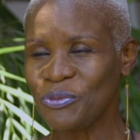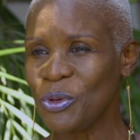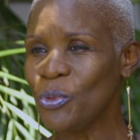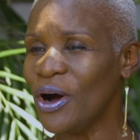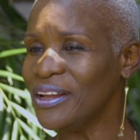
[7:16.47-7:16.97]

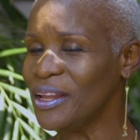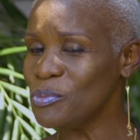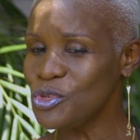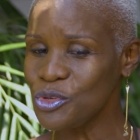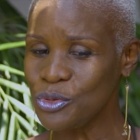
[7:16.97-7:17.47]
we want
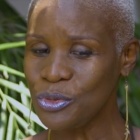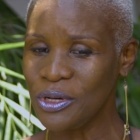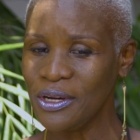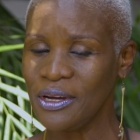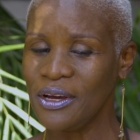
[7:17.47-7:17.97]
them to
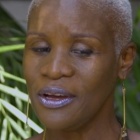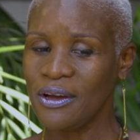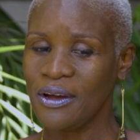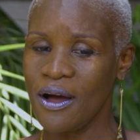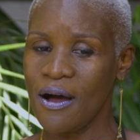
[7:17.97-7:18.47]

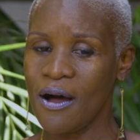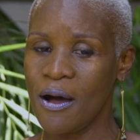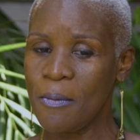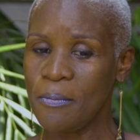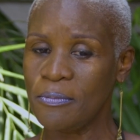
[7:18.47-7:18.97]

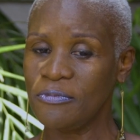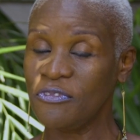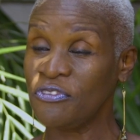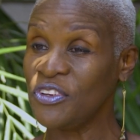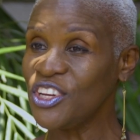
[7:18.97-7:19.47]
um,
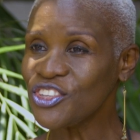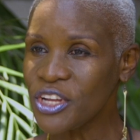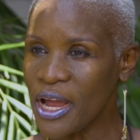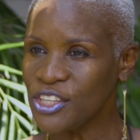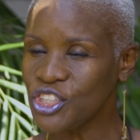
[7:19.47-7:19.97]
finish
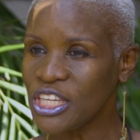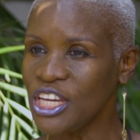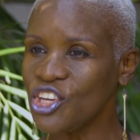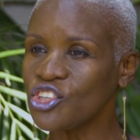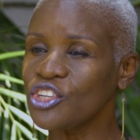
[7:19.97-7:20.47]
their
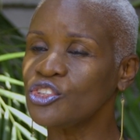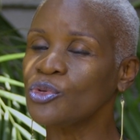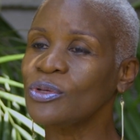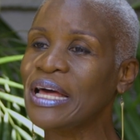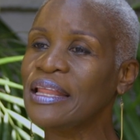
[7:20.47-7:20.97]
education
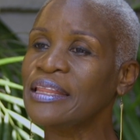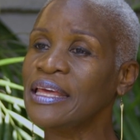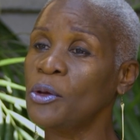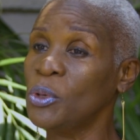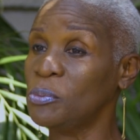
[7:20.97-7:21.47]
so that
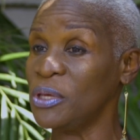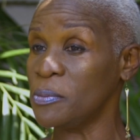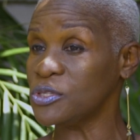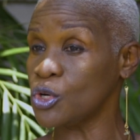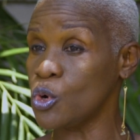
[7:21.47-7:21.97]
they will be
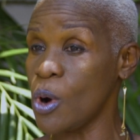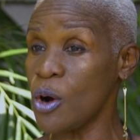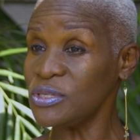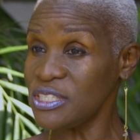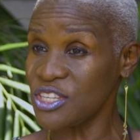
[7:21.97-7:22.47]
able to go
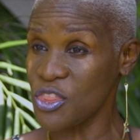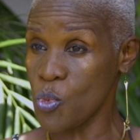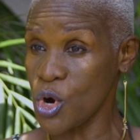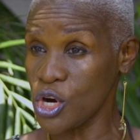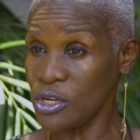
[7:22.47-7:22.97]
out into the
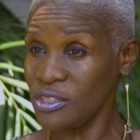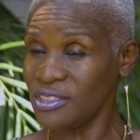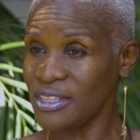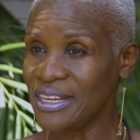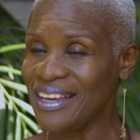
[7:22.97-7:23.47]
world
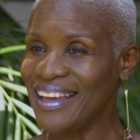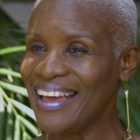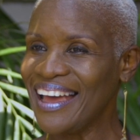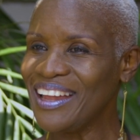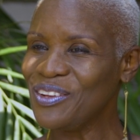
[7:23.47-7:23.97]

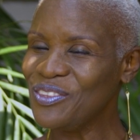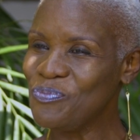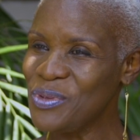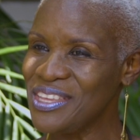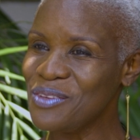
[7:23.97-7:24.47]
and
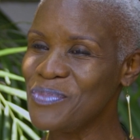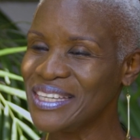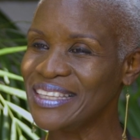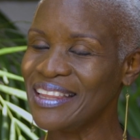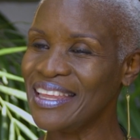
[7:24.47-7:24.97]
be the
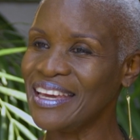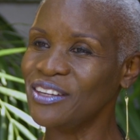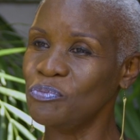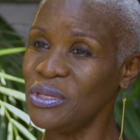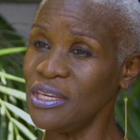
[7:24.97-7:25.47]
best that they
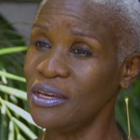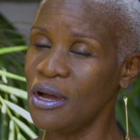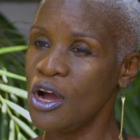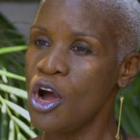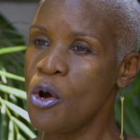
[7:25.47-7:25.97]
can be.
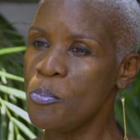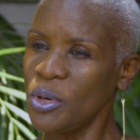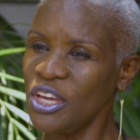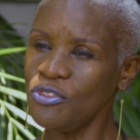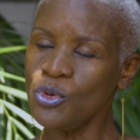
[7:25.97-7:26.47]

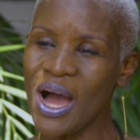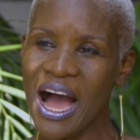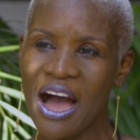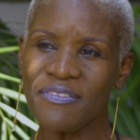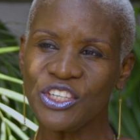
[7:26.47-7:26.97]
But if you
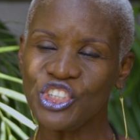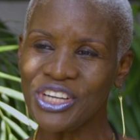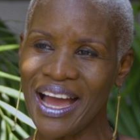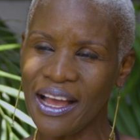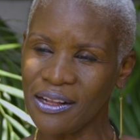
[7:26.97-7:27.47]
have a
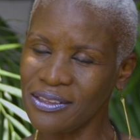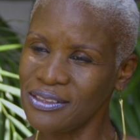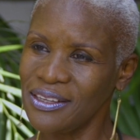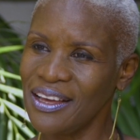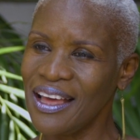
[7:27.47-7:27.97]

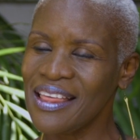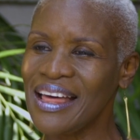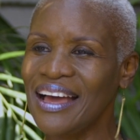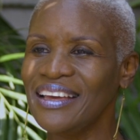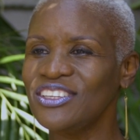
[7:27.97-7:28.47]
child
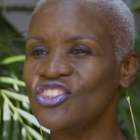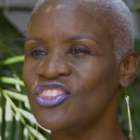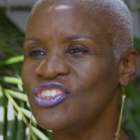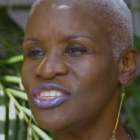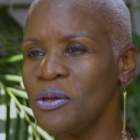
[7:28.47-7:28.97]
that is
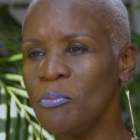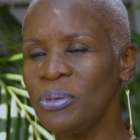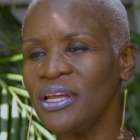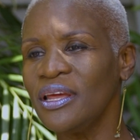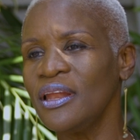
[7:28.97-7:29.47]

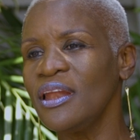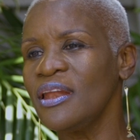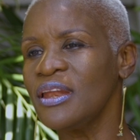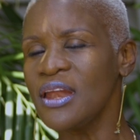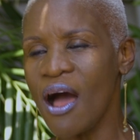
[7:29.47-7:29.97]
simply
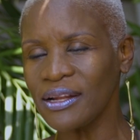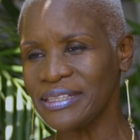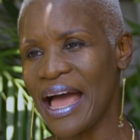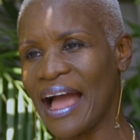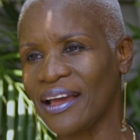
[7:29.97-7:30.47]

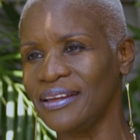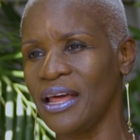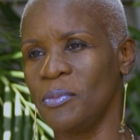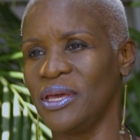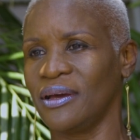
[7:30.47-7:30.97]
not
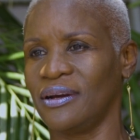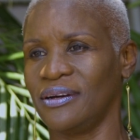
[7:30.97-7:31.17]
academic,